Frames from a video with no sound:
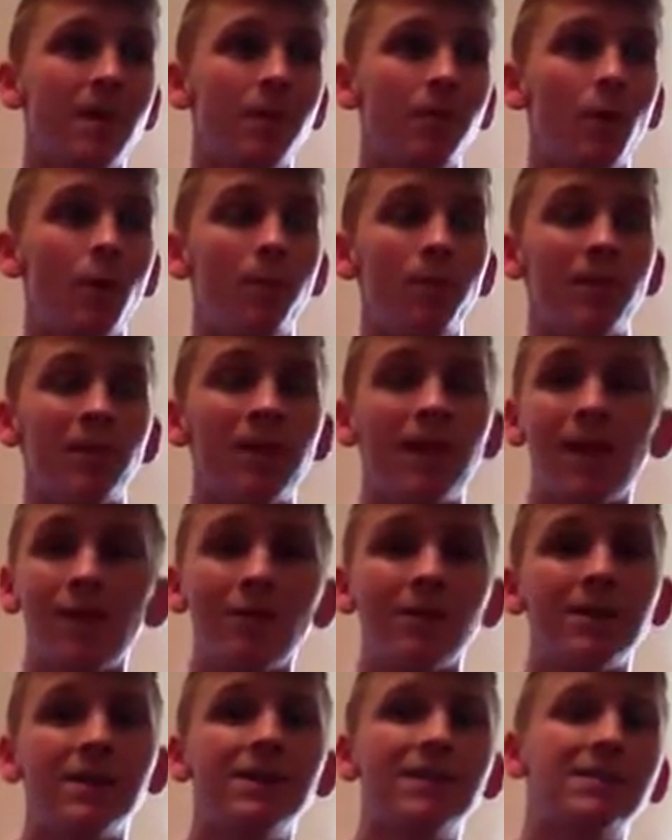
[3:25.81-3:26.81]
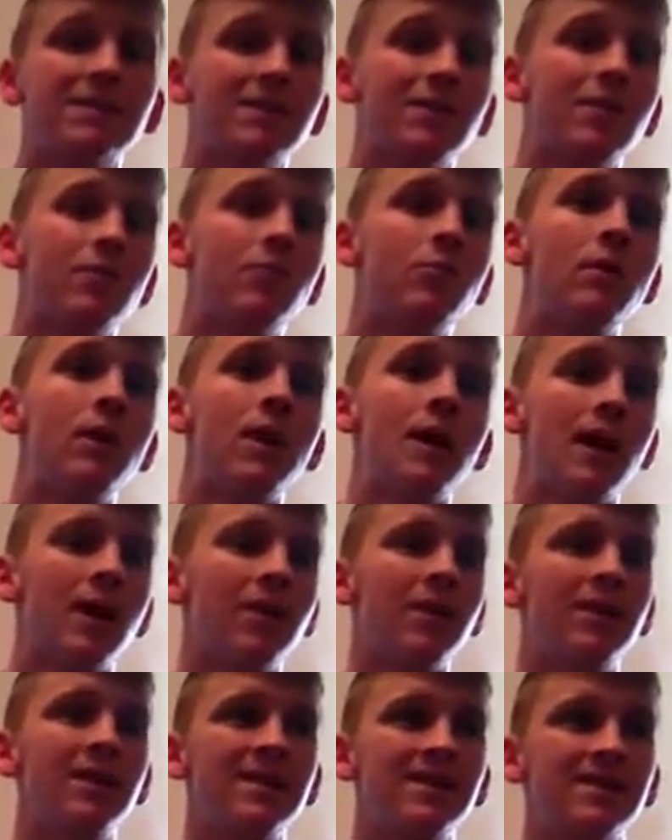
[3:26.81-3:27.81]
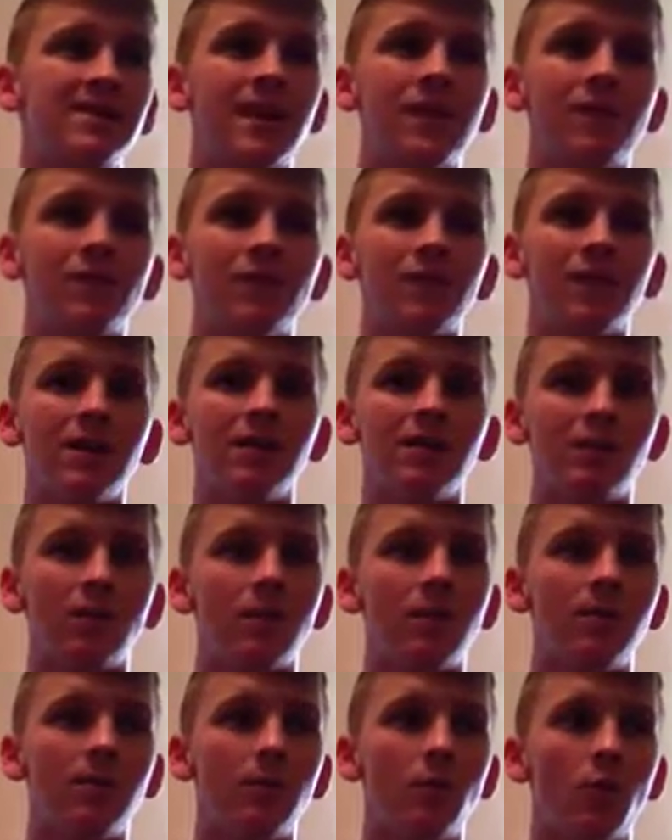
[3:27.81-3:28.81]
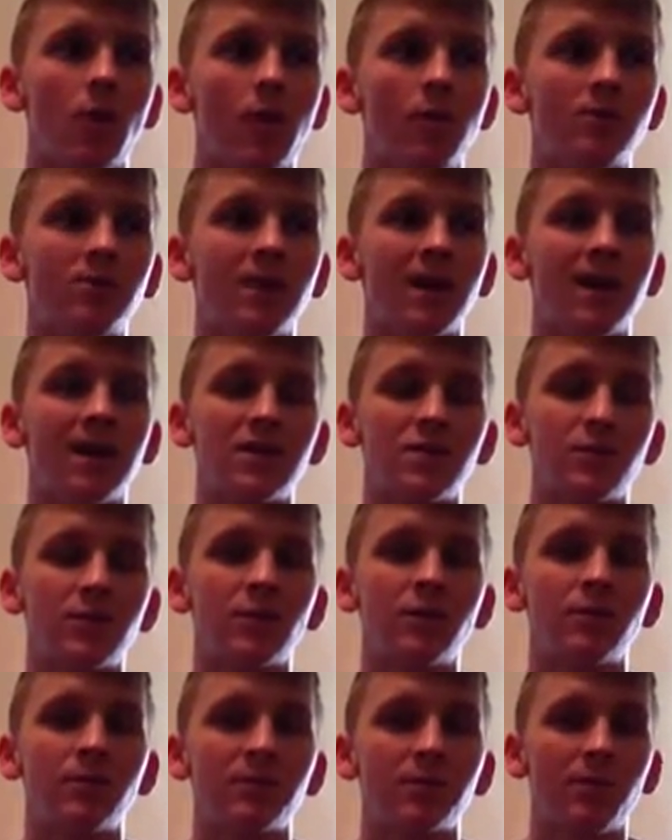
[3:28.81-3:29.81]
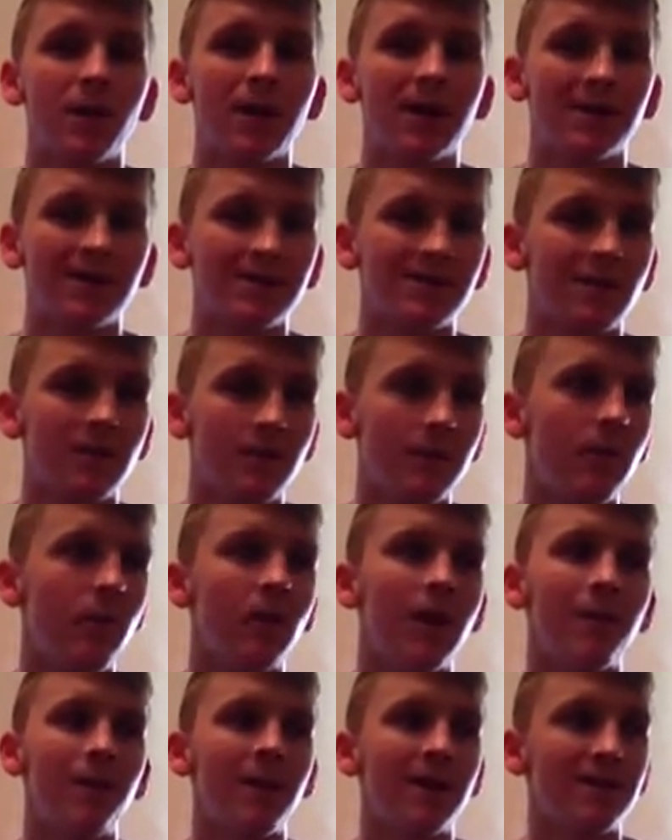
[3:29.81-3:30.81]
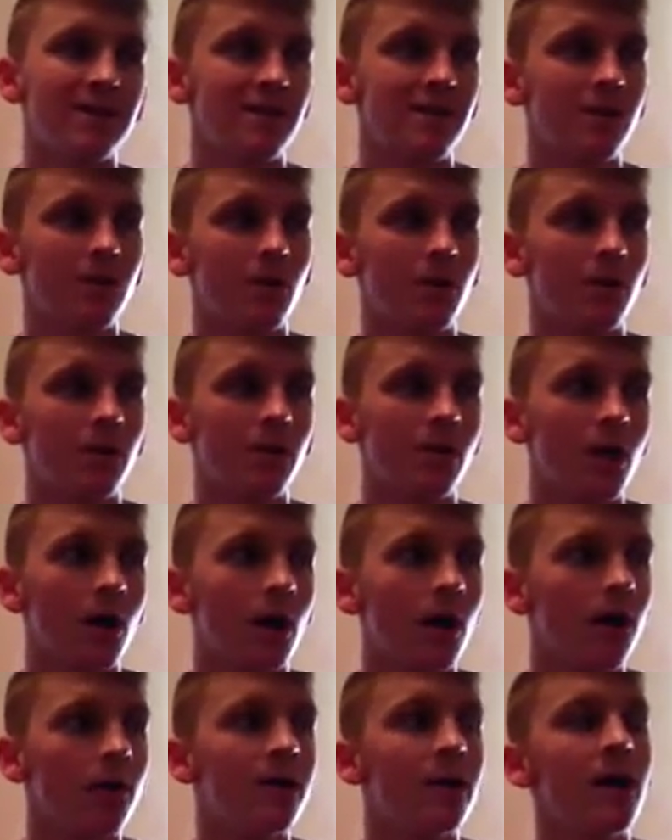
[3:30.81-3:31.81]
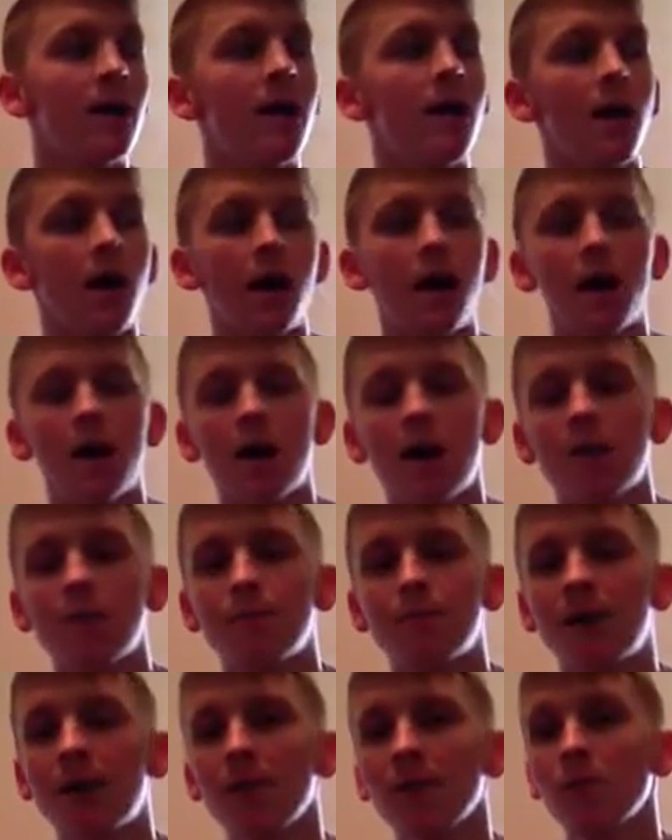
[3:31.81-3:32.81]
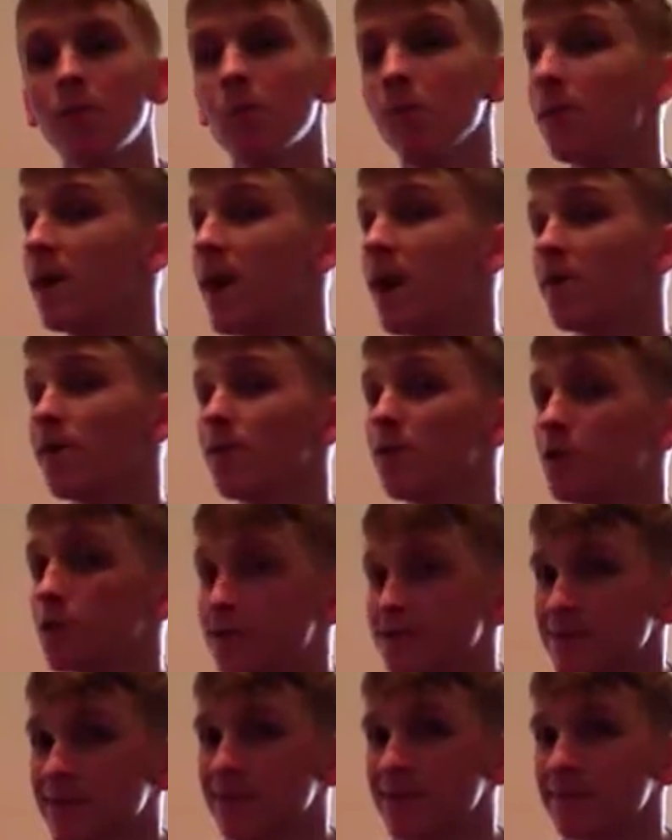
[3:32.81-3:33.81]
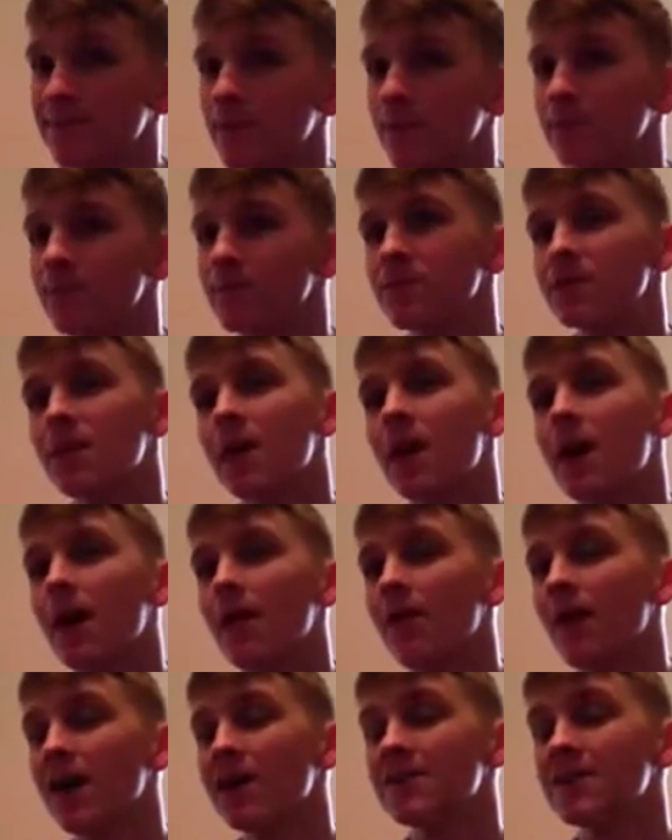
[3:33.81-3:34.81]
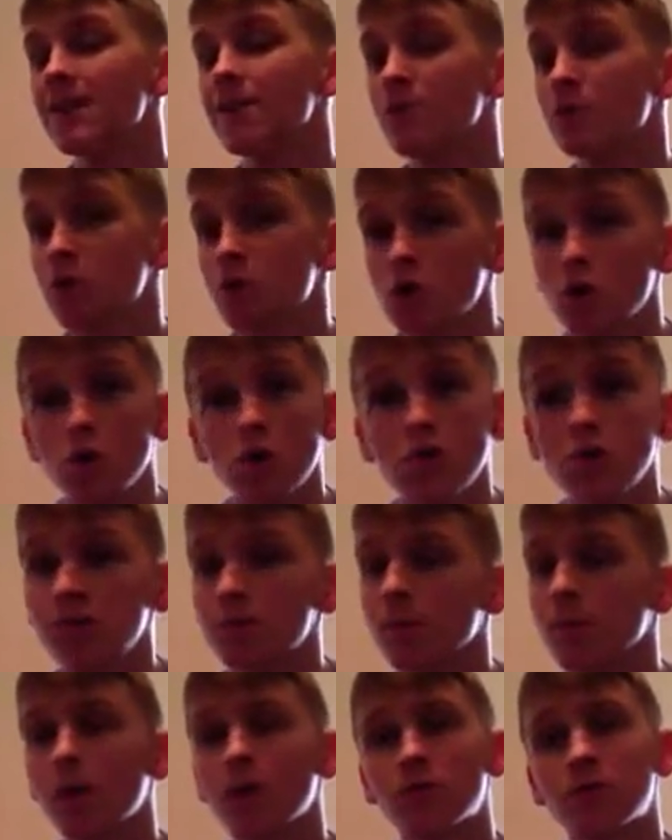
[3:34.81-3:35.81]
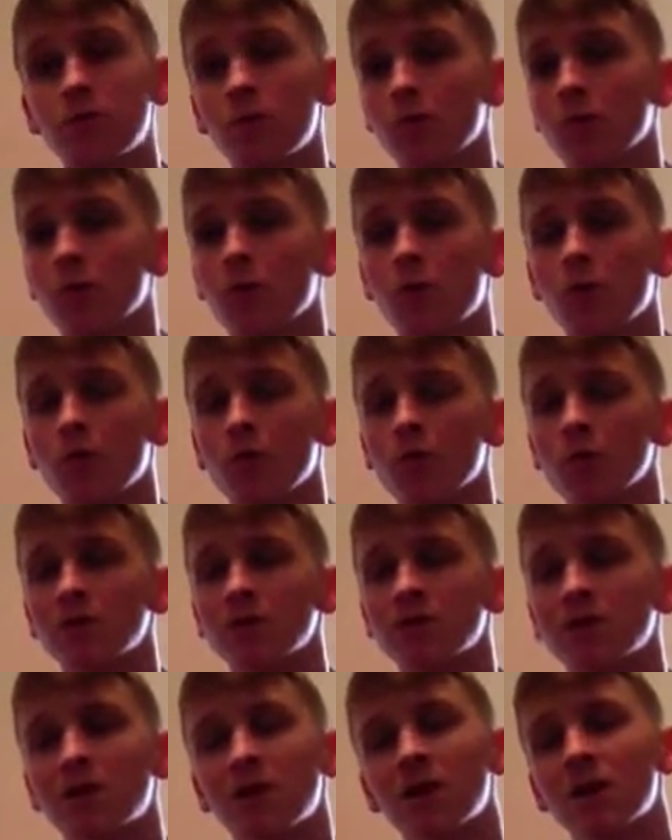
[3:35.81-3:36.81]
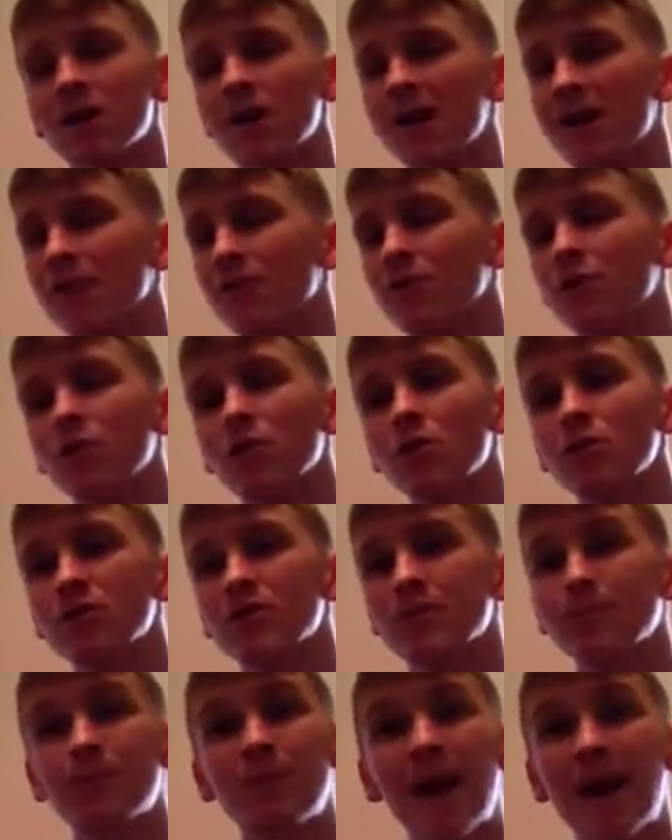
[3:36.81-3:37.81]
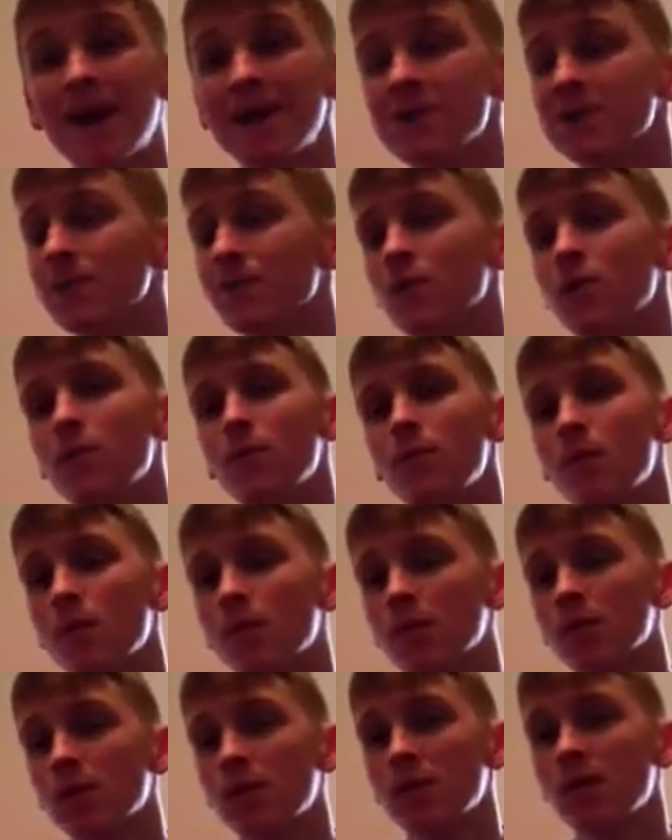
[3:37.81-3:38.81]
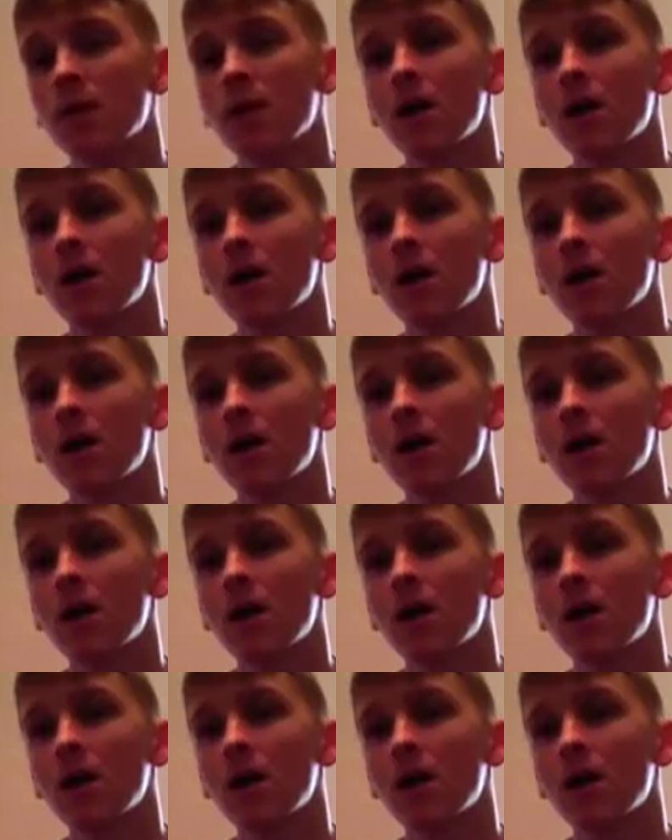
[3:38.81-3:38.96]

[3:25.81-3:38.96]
popularity, so I think he's definitely going to be one of those guys when he comes back, and he's going to be right back to the top of the card. Balor will be out for 6 months, and that is a huge blow to the Raw roster after losing Paige for a month